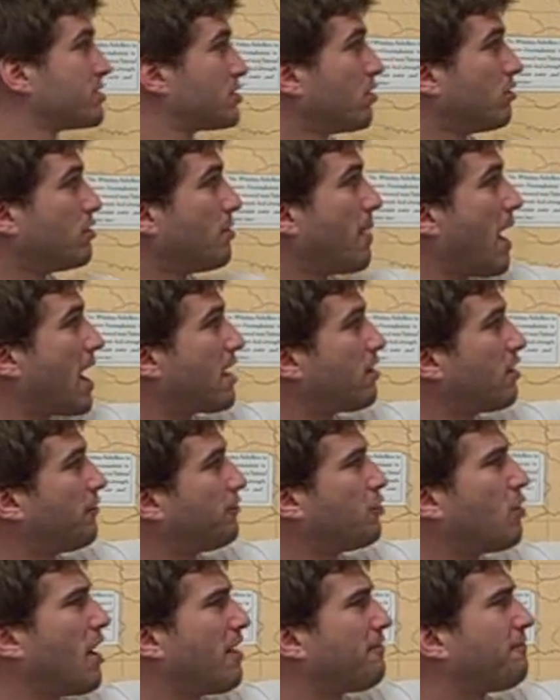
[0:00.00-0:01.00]
So no matter
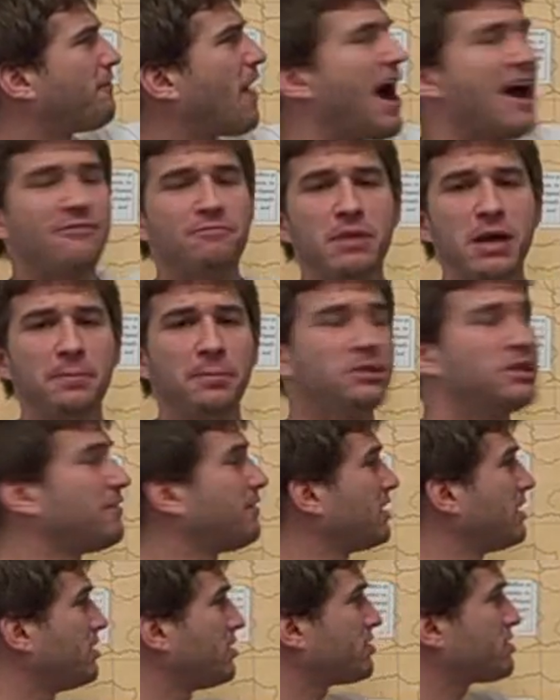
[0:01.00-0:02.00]
if you have 5 people
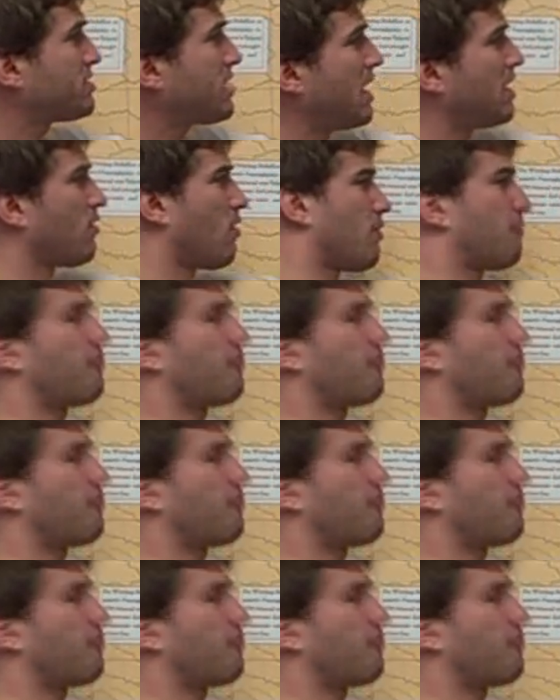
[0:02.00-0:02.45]
living in your state